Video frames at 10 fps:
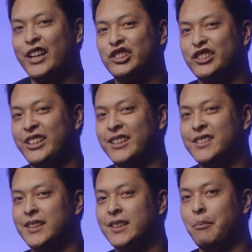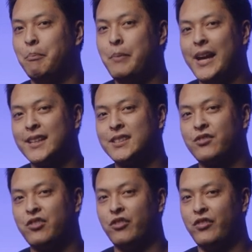actually isn't the best
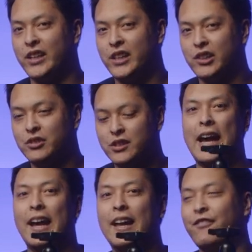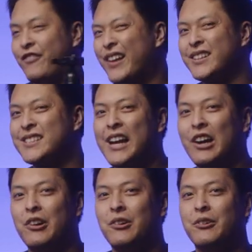for videos. I found this
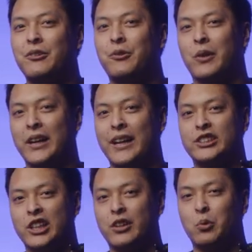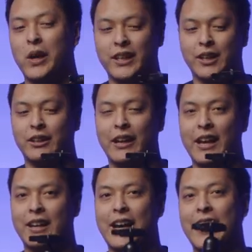out when I shot a wedding
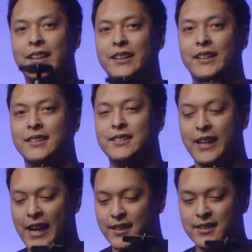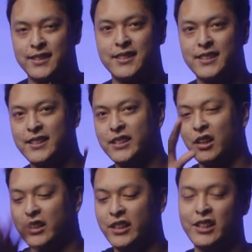and I had the Canon 60D
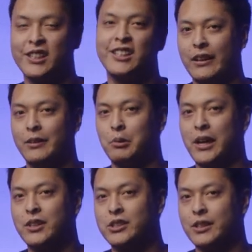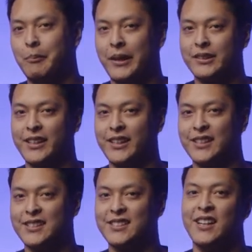on here and the bride's about to
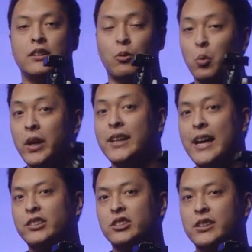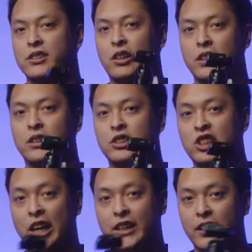kiss, the wind actually started
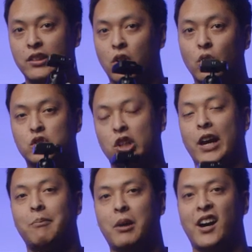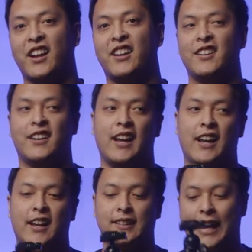shaking the whole tripod.
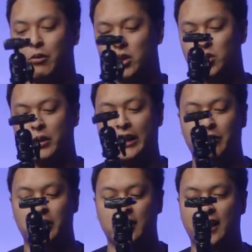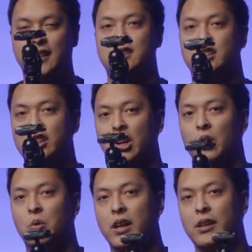And that was when I realized, you know
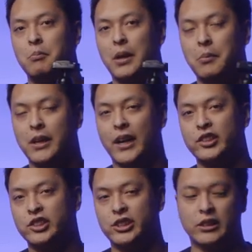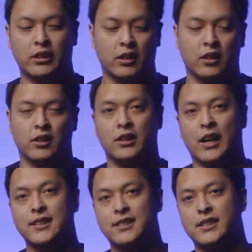what, maybe I should
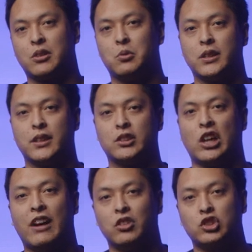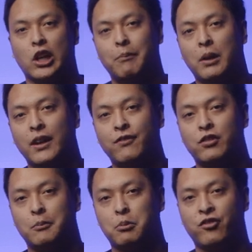not stick with a travel tripod
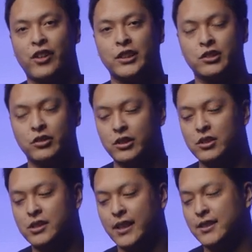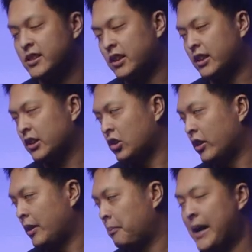for professional use and start
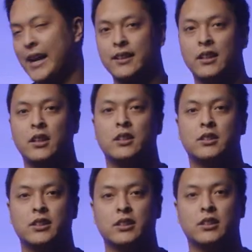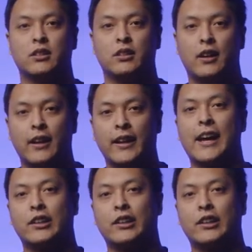going back to an